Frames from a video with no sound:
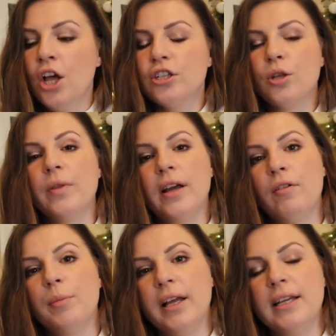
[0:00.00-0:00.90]
Something I
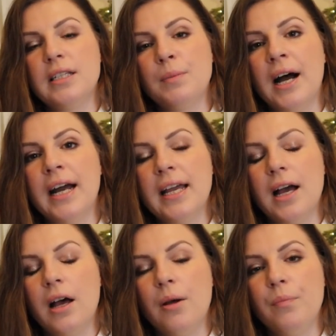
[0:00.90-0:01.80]
replaced my
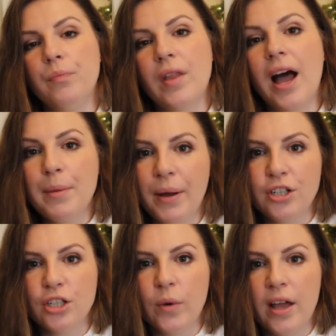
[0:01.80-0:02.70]
eye
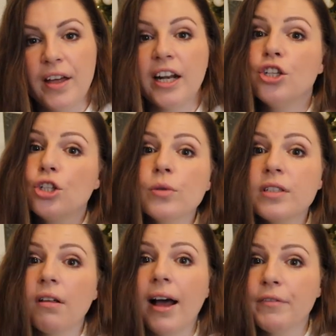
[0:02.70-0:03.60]
patches with, and I do
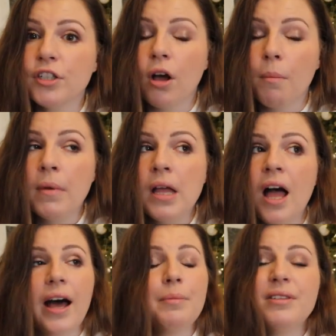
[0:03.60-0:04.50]
still have some,
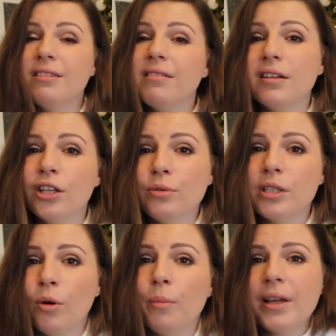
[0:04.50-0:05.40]
and I'm still going to
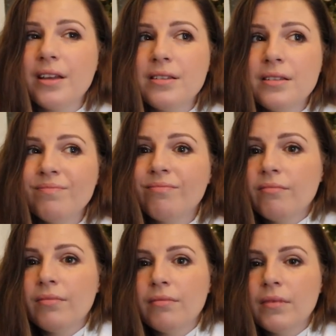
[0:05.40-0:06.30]
use them up because
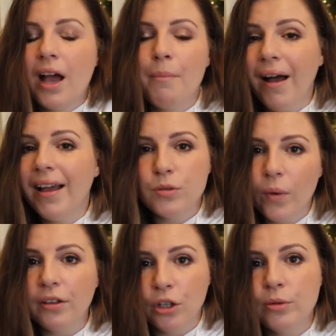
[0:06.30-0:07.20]
I might as
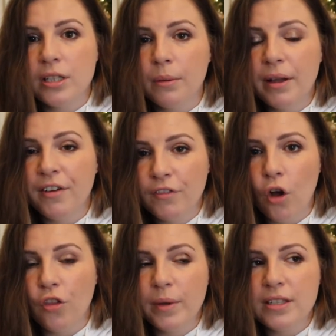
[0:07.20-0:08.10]
well use them. If I've
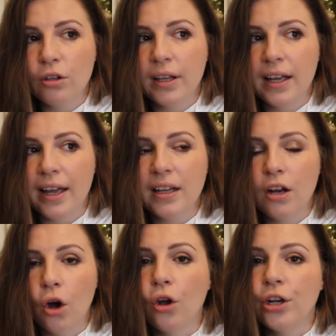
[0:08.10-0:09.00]
got them, it's not like I
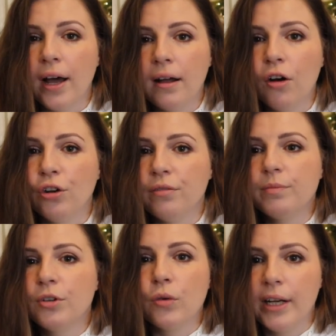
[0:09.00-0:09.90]
can
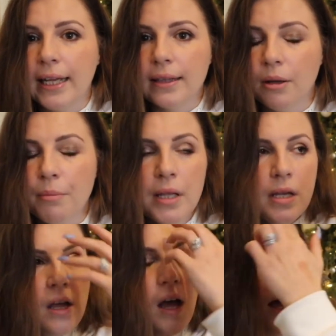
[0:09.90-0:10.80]
uncreate them.
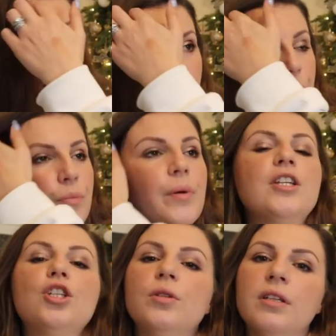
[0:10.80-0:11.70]
But
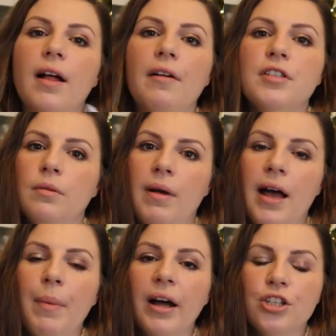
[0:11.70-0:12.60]
I do still have some
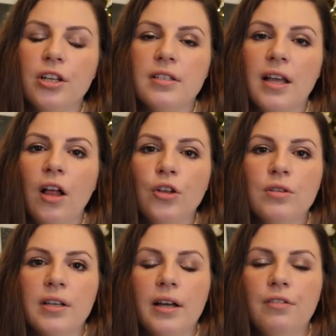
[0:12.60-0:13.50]
eye patches that I'll
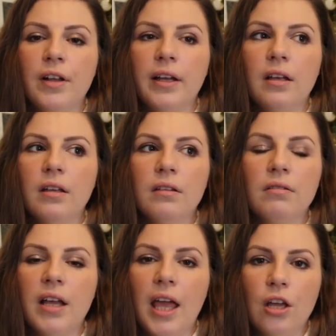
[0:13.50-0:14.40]
use kind of like
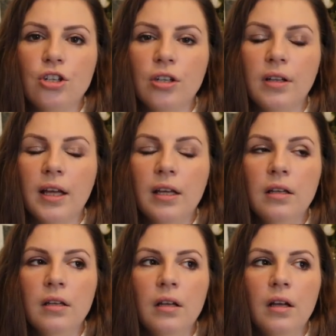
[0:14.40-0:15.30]
occasionally,
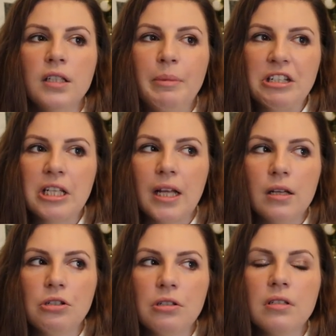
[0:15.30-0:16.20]
special
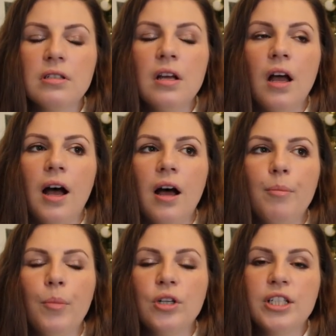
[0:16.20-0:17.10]
occasions.
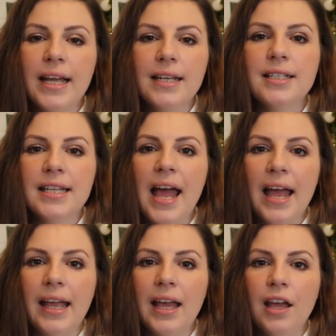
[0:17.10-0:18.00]
But day to
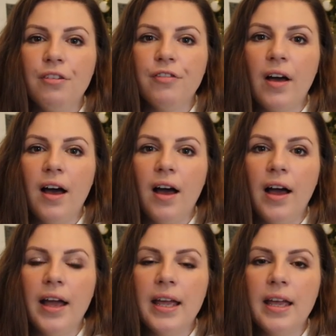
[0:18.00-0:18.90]
day, if
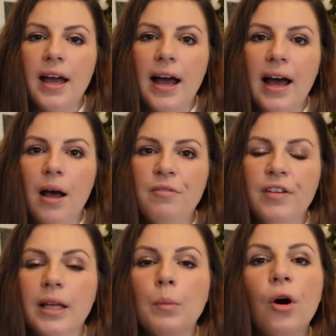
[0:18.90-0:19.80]
I am
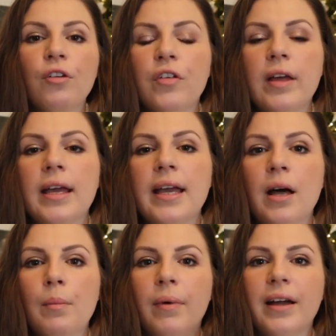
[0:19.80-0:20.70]
feeling puffy
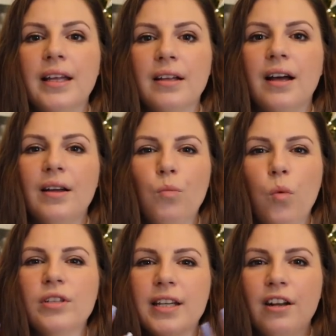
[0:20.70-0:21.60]
and I
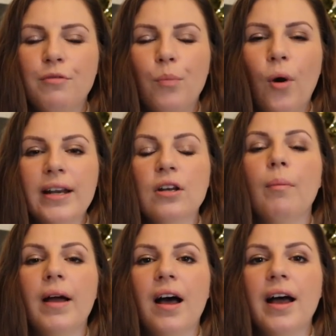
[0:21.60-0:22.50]
want to kind of brighten
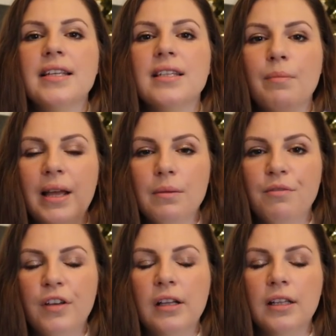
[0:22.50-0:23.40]
up my eyes and make
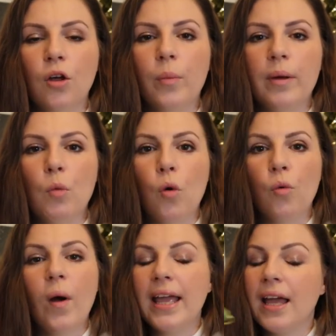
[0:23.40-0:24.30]
them feel a little bit more
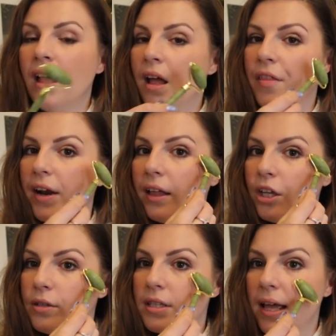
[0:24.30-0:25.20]
awake, then I'll
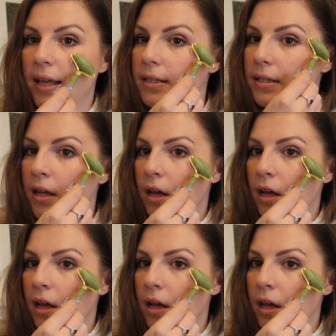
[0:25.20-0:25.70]
use this.